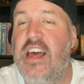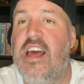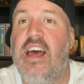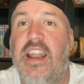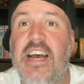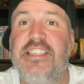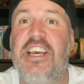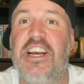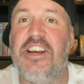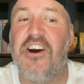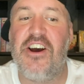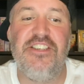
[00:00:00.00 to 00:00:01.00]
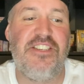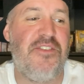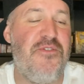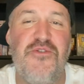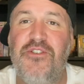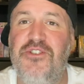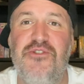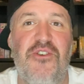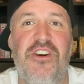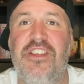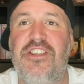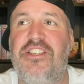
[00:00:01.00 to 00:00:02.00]
And that's it, guys. If you're
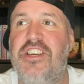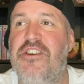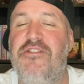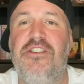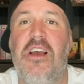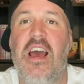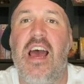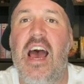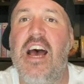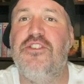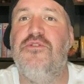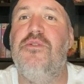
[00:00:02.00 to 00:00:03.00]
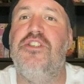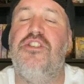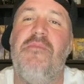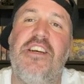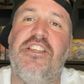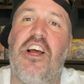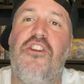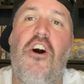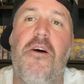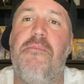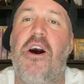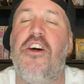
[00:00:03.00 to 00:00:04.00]
enjoying this series, as always, smash that
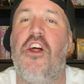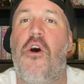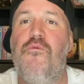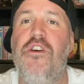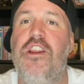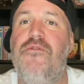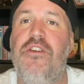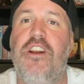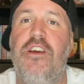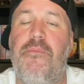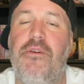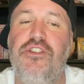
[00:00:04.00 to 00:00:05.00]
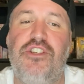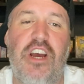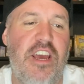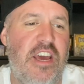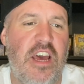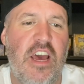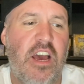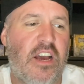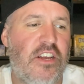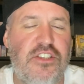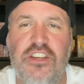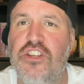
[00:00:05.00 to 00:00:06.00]
like button. I really, really appreciate it.
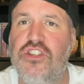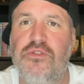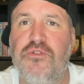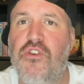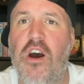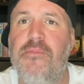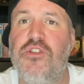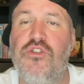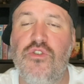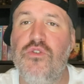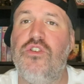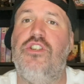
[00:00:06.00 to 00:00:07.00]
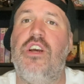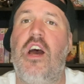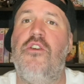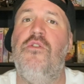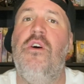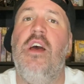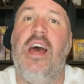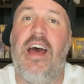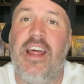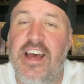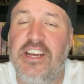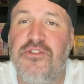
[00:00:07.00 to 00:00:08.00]
Consider subscribing to the channel.
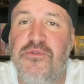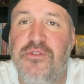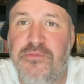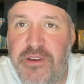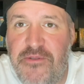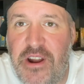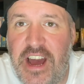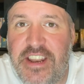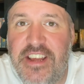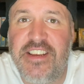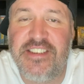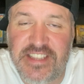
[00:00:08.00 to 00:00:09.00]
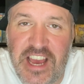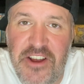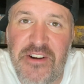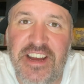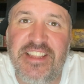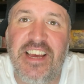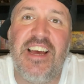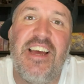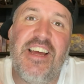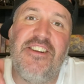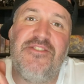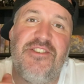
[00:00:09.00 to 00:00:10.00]
And as always, be rad, stay rad,
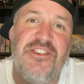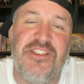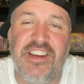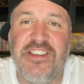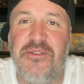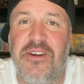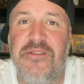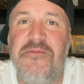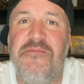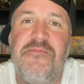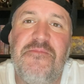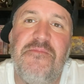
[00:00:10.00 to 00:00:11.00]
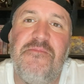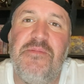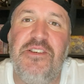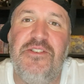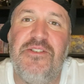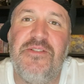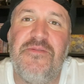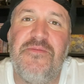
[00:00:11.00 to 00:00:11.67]
and I'll see you in the next one. Peace.